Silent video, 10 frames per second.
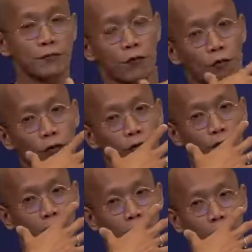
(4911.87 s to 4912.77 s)

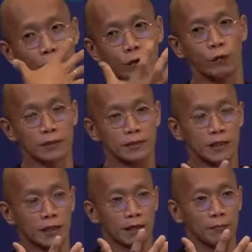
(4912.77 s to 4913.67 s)
for viewers'
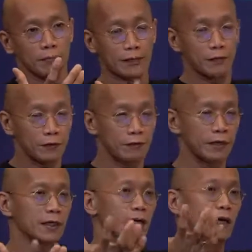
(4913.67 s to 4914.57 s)
benefit, right?